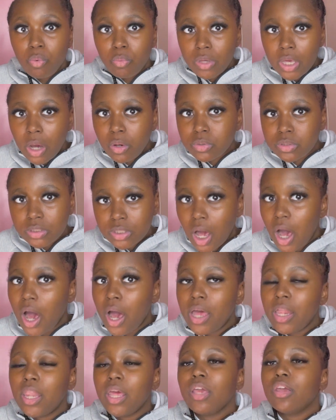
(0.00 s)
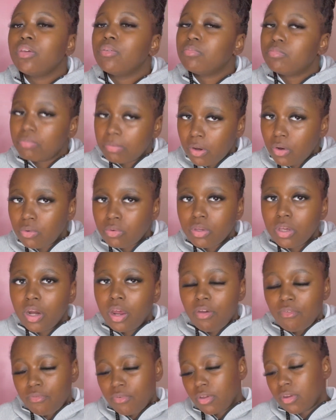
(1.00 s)
we outside, like, bro, we're gonna
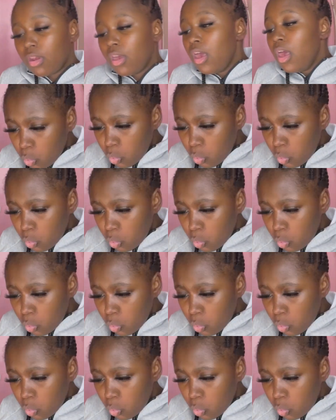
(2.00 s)
have fun.